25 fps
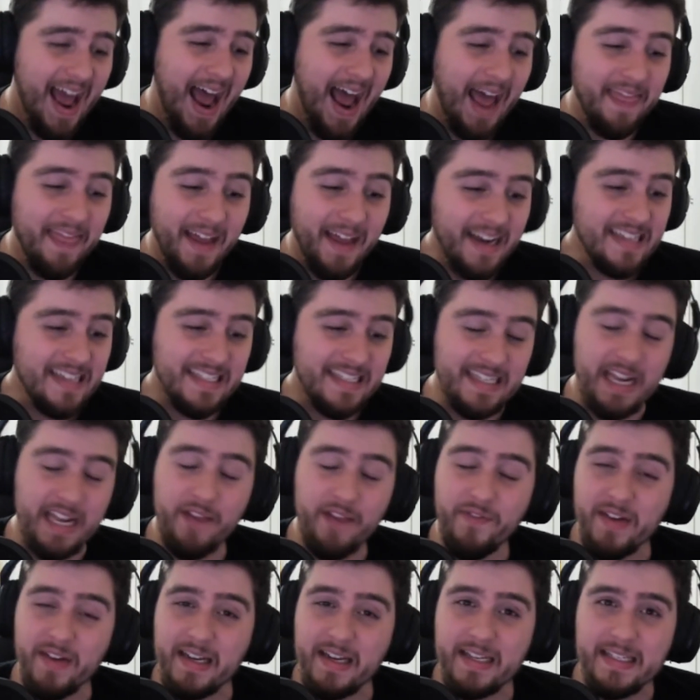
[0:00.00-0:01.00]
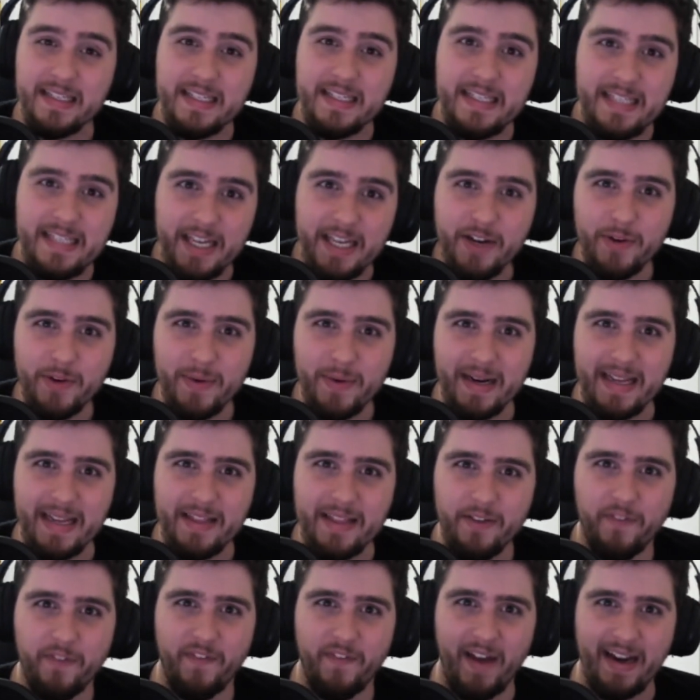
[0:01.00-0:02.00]
and that isn't even considering
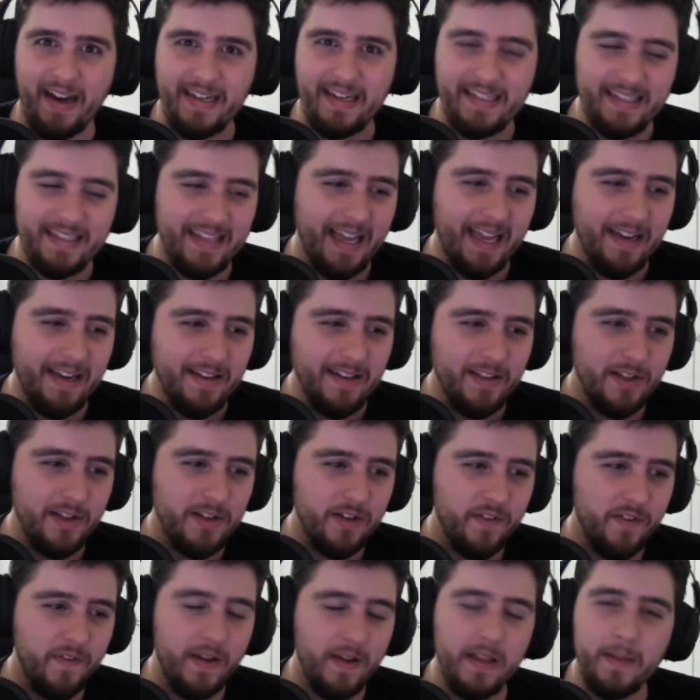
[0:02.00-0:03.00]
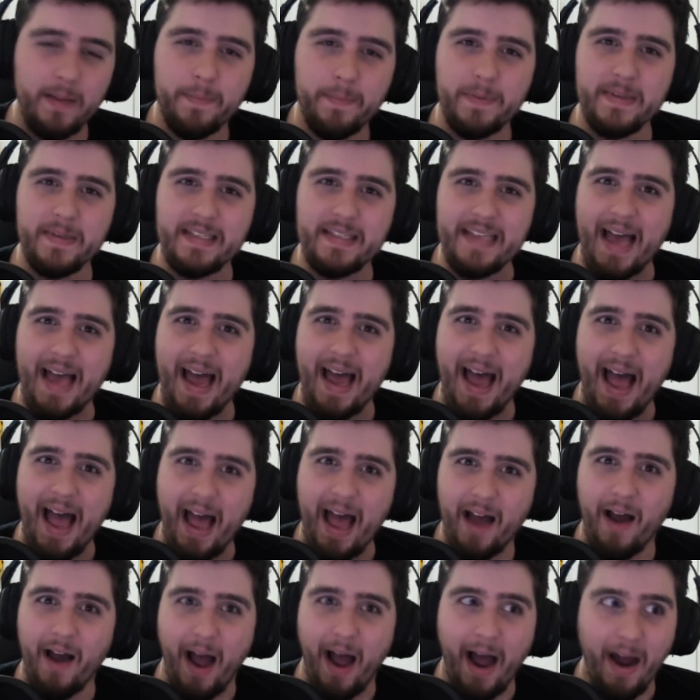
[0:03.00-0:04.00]
the fact that the developers
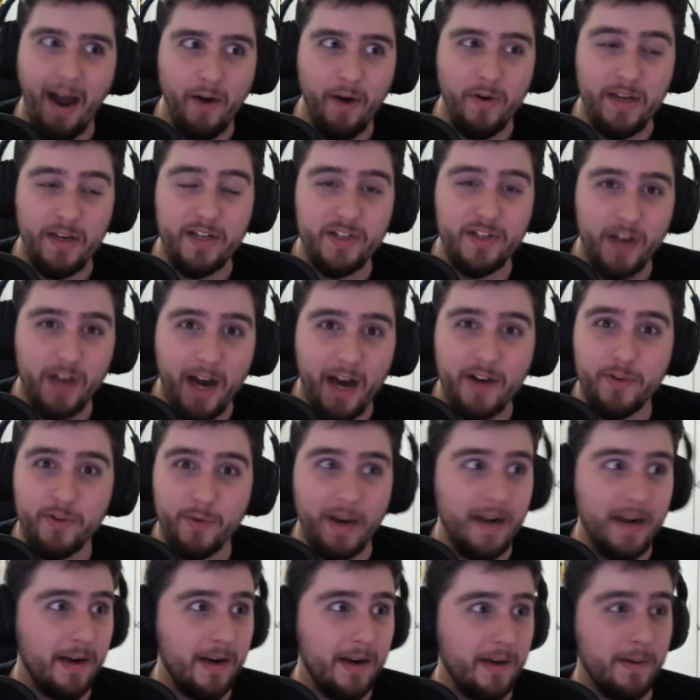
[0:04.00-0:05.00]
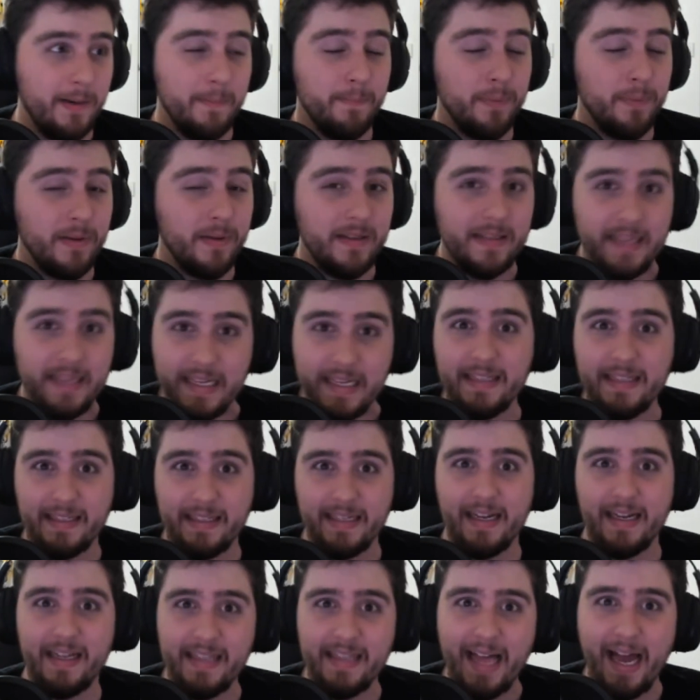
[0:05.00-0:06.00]
ha- are entitled and are completely
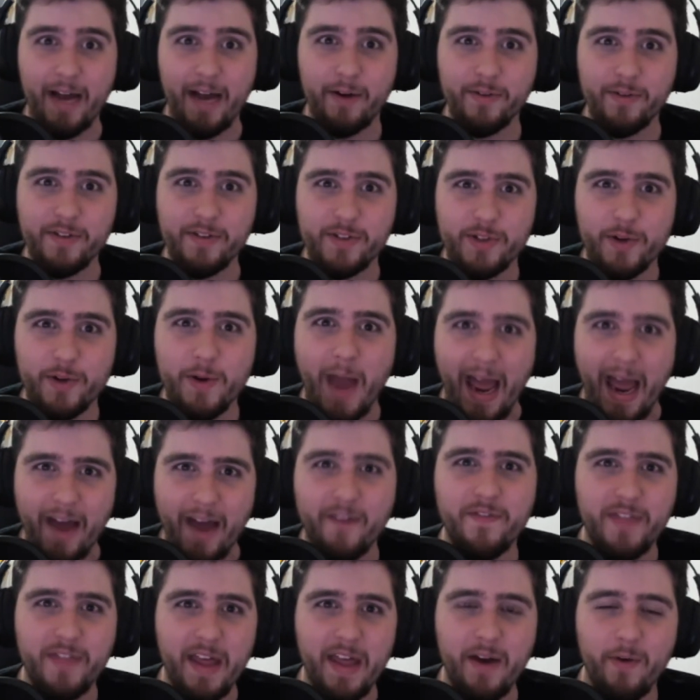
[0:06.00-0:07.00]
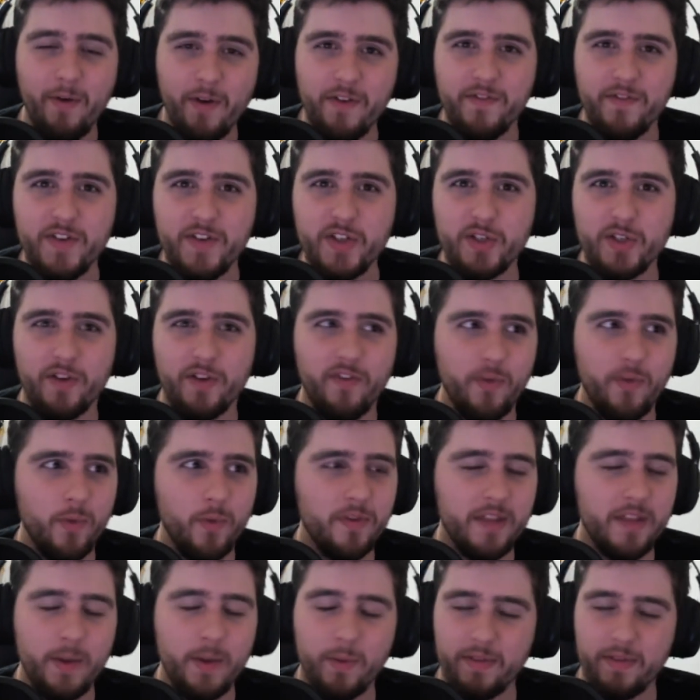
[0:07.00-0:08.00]
allowed to have their own vision for
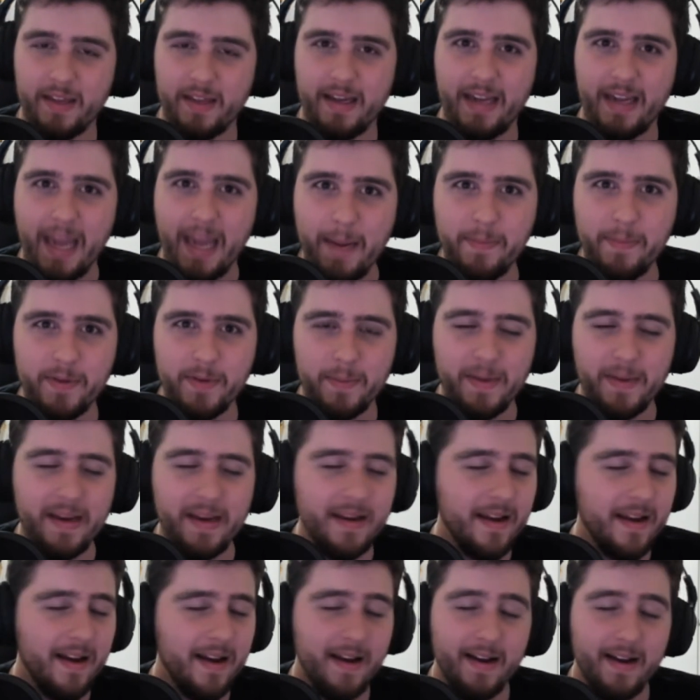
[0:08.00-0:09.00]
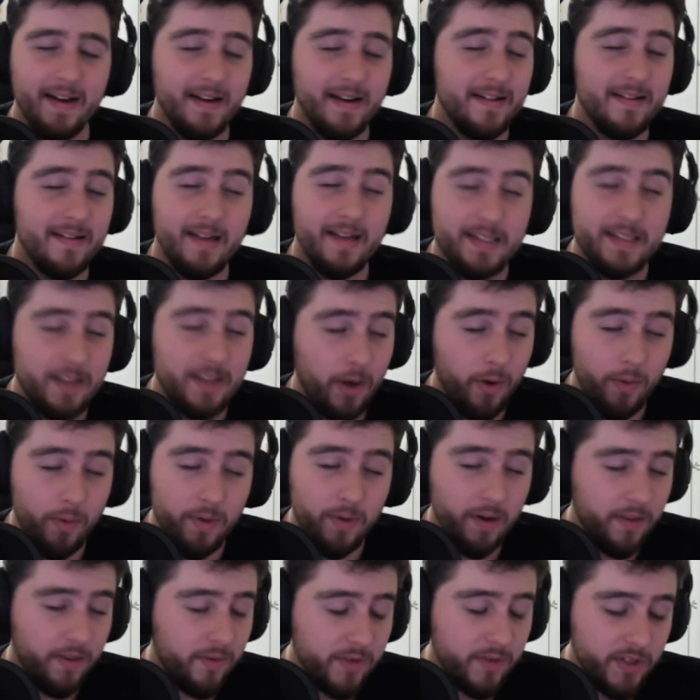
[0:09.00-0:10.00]
what they want their game to be. That's a whole
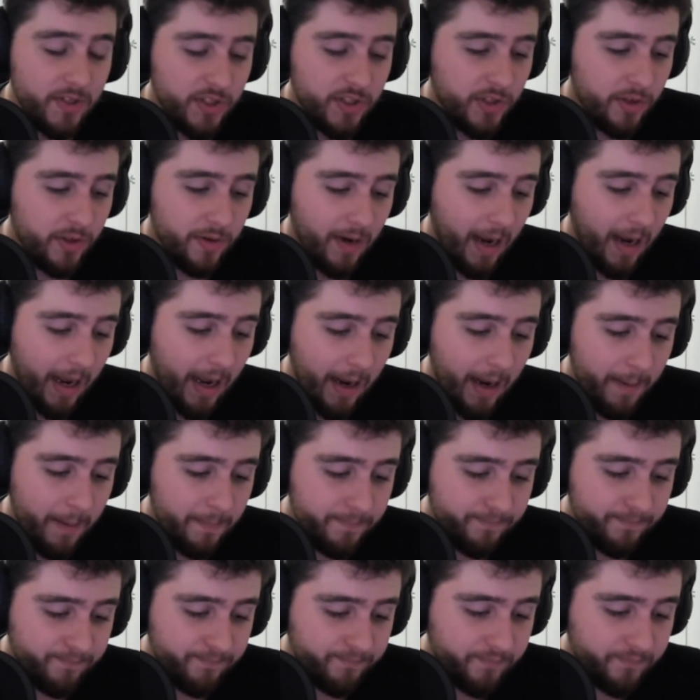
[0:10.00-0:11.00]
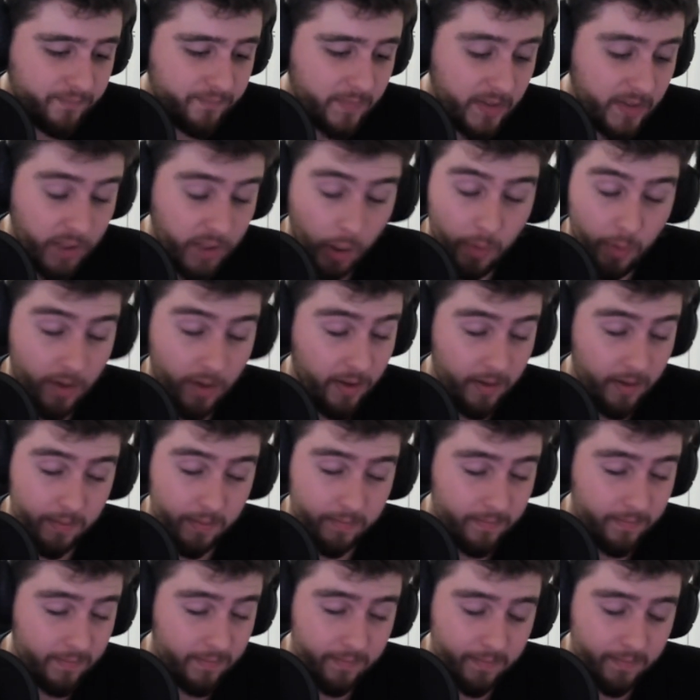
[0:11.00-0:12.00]
nother issue. Um, it's a whole nother
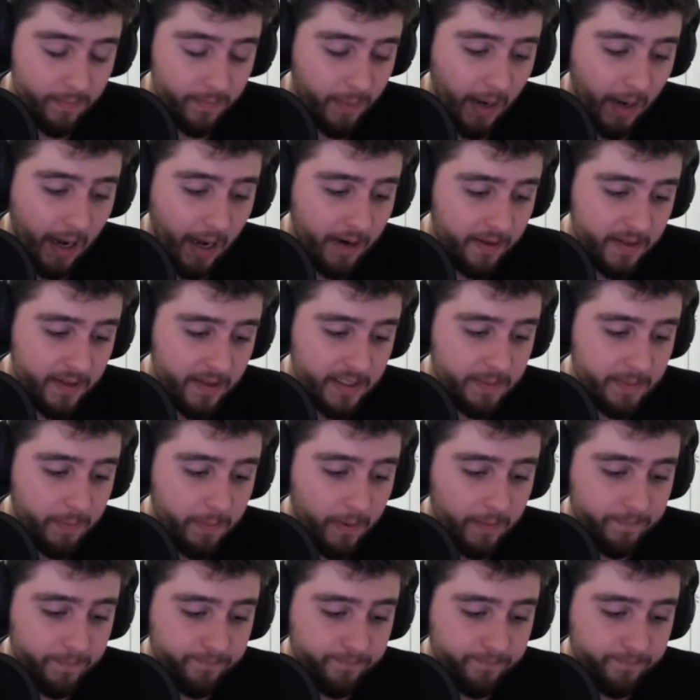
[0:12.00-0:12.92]
part of this, but